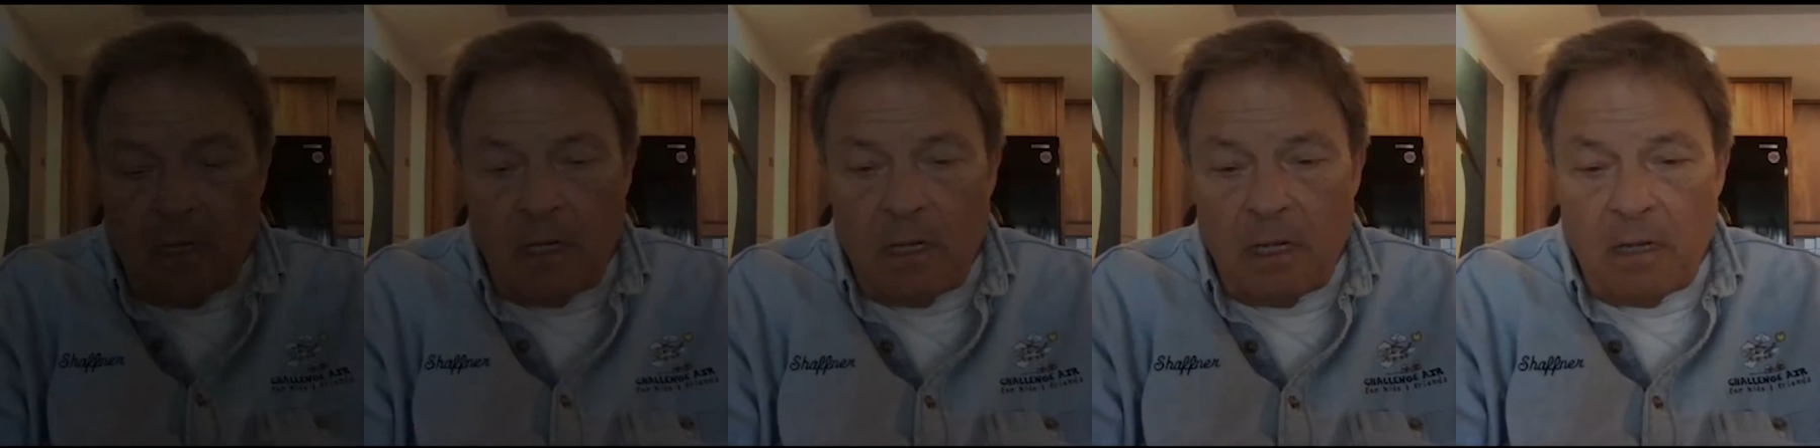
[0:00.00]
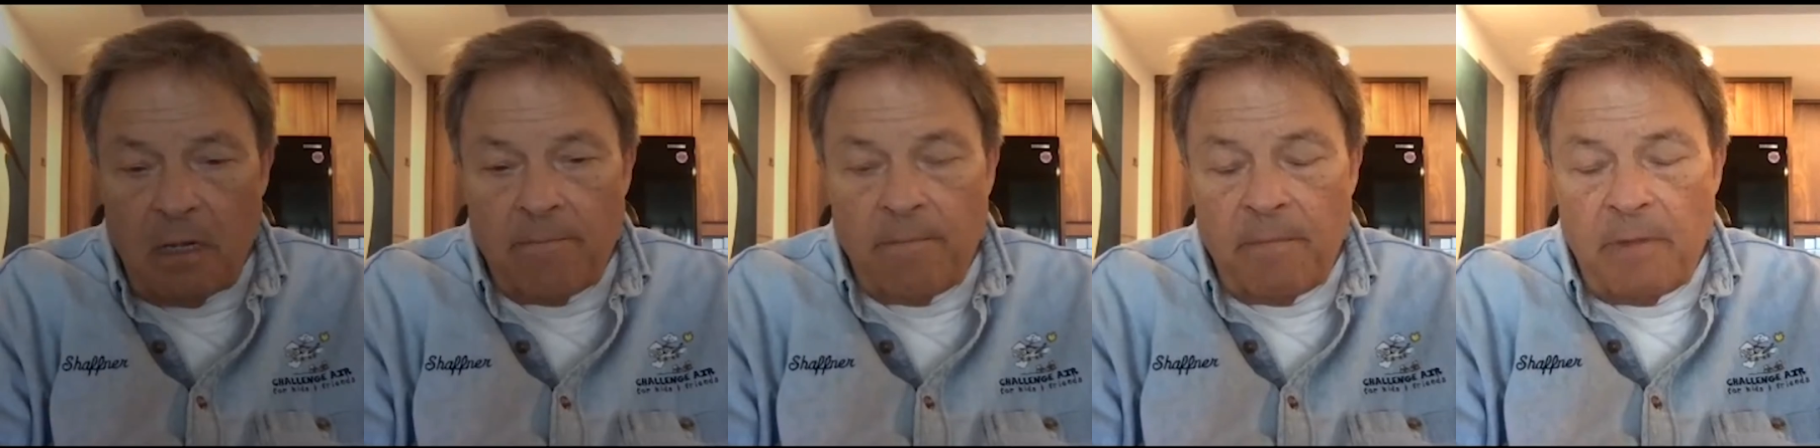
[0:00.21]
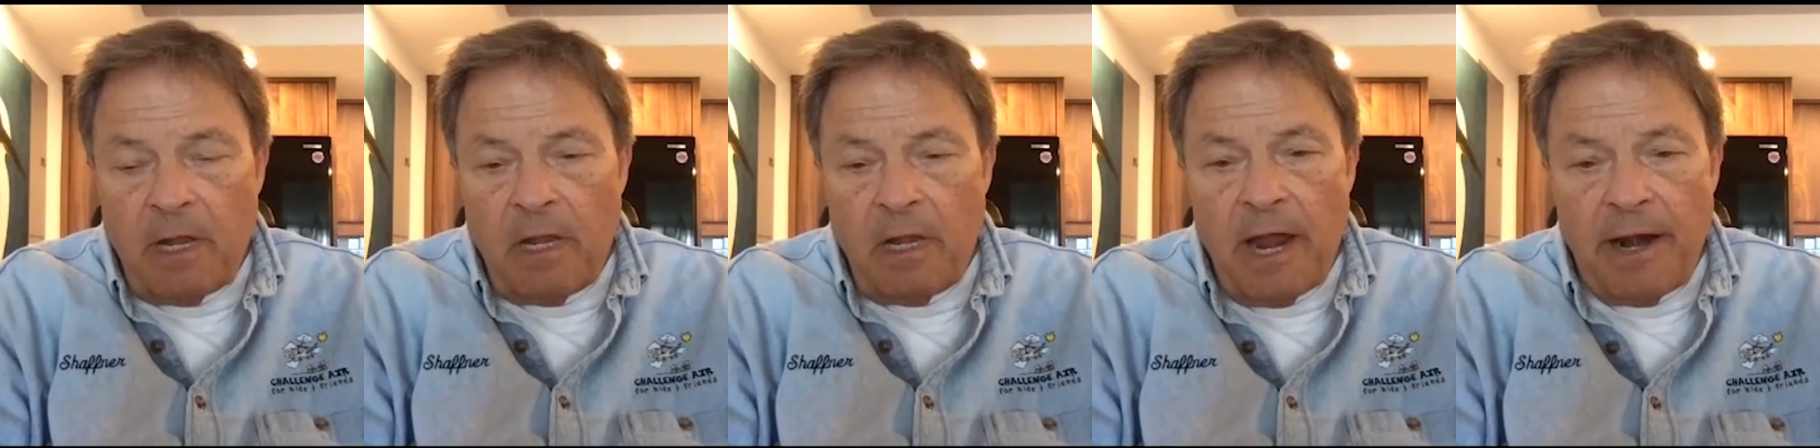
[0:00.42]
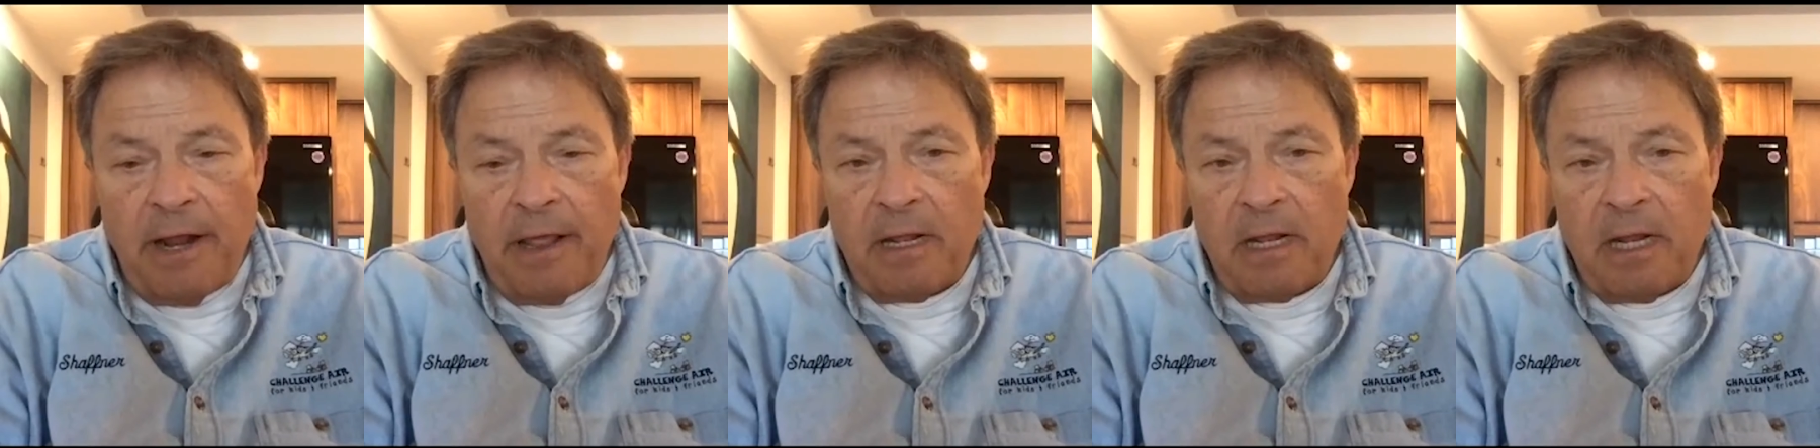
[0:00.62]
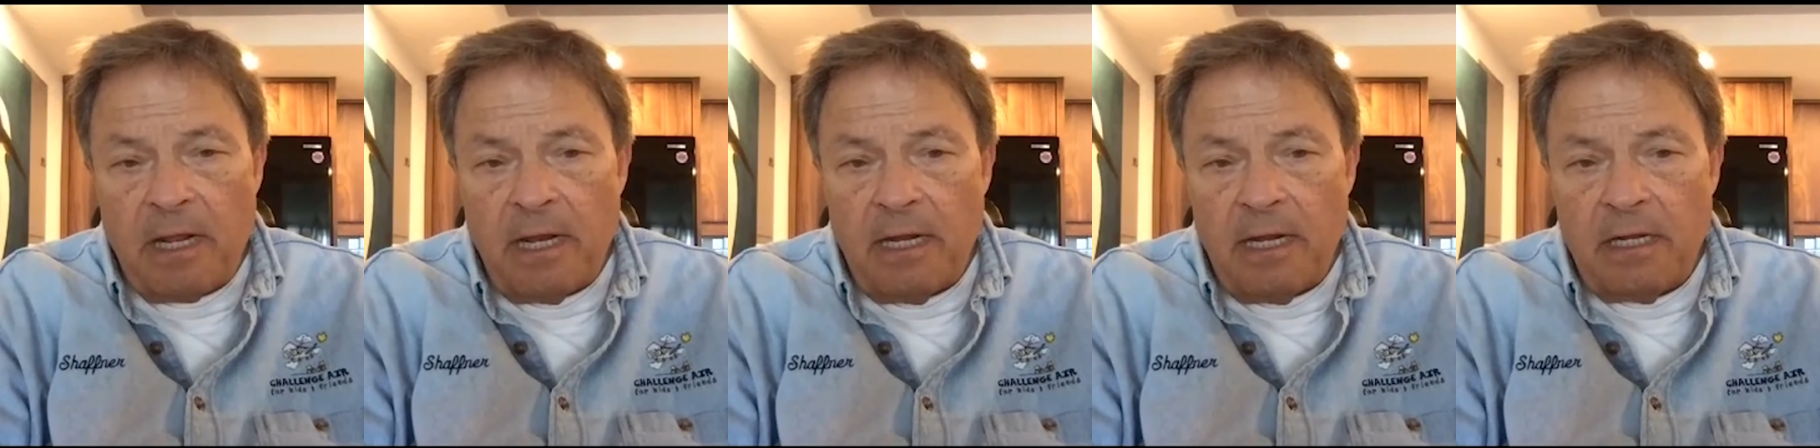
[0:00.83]
um, a lot
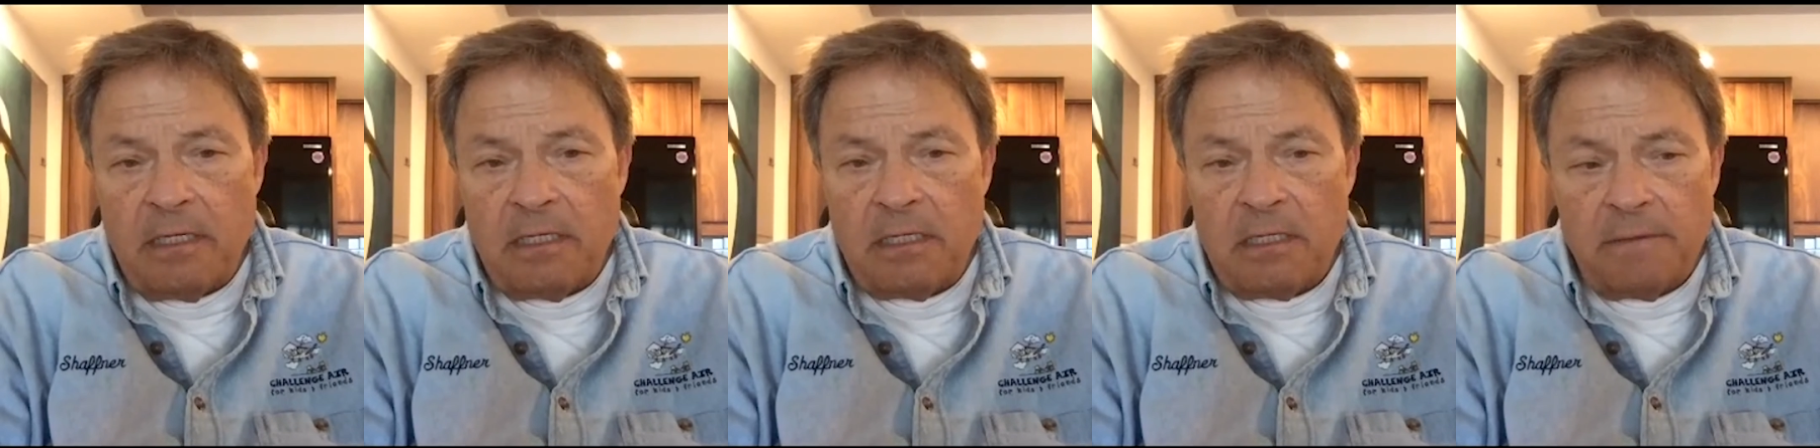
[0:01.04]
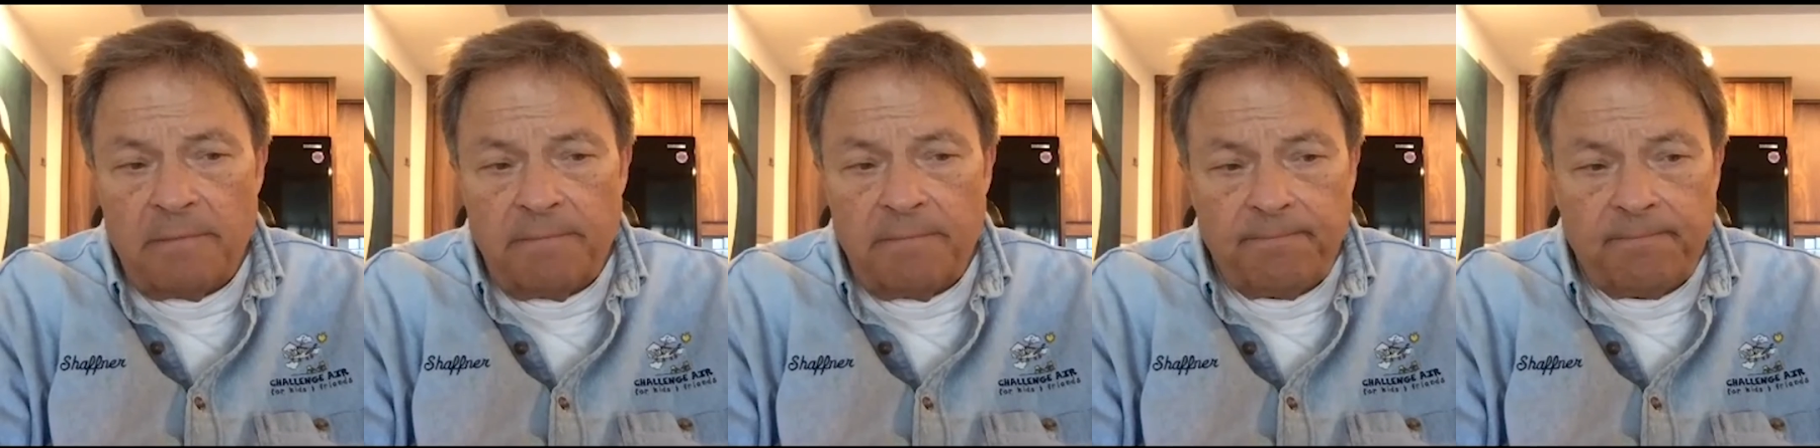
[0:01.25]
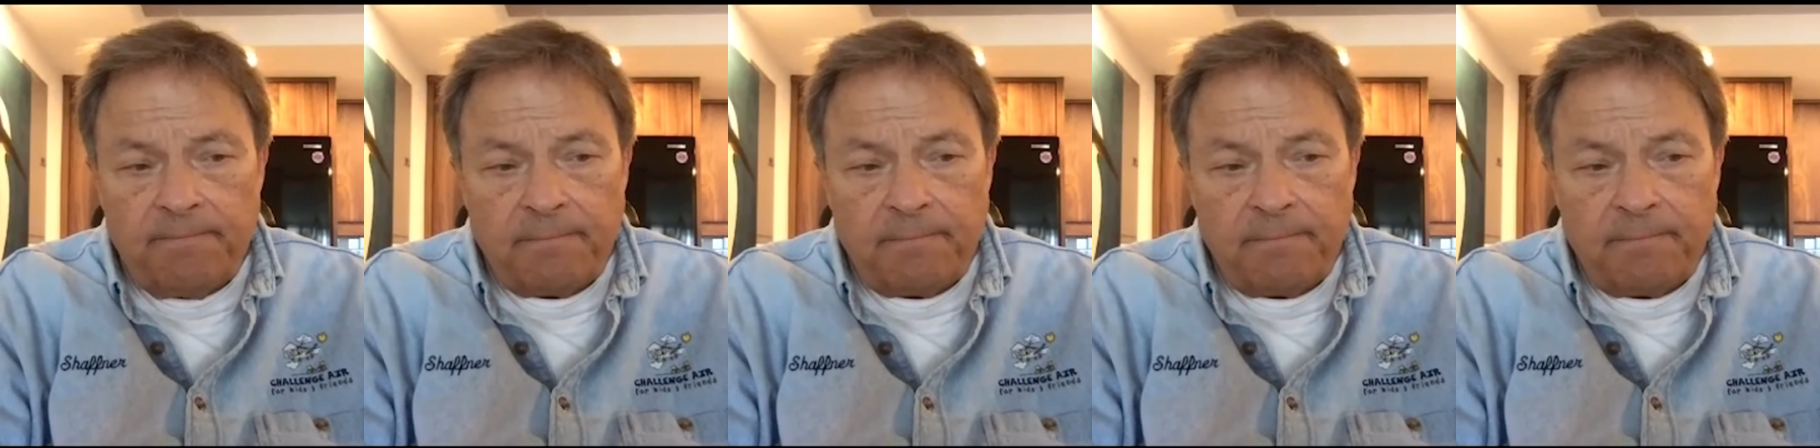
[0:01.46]
of the kids